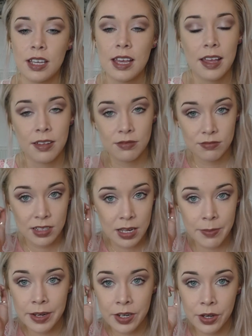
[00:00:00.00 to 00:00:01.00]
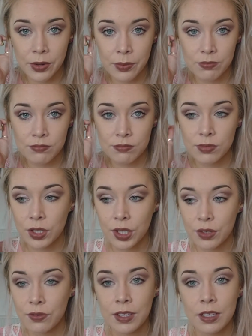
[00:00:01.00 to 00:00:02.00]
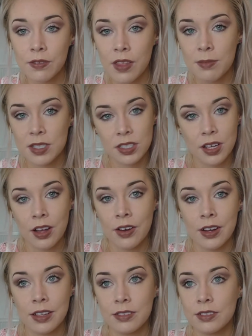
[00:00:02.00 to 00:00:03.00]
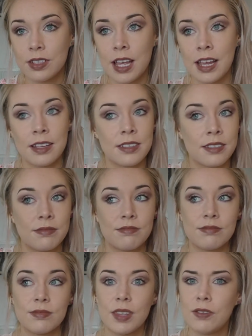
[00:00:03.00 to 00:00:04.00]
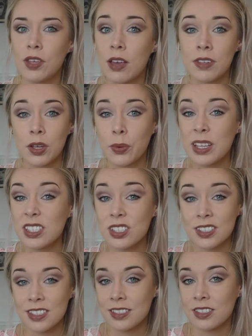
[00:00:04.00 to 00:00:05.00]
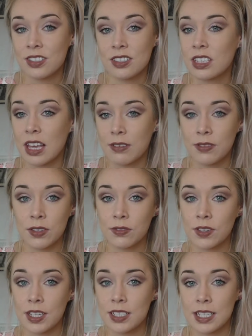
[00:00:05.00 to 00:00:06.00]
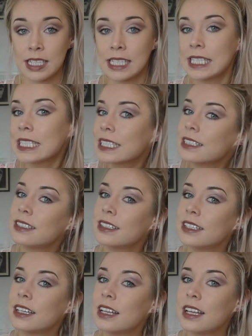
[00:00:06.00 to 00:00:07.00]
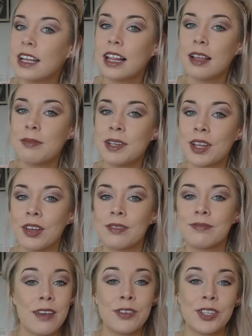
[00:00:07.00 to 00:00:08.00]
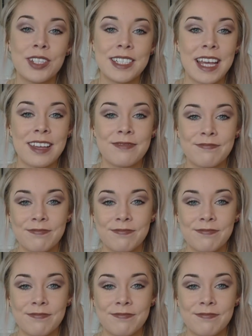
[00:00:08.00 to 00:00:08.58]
yeah, let me know what you think of that mascara. And if you have any questions, just yeah, feel free to let me know. Have a good day.